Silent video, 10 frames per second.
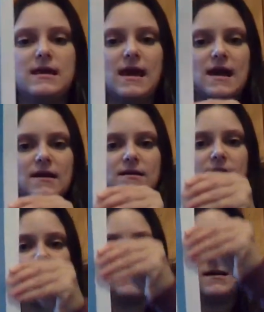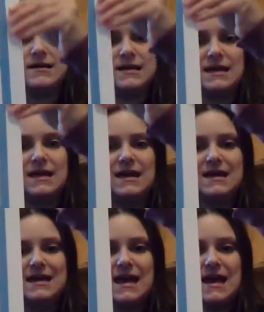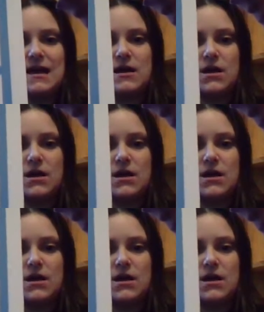Gah, gah, gah, gah.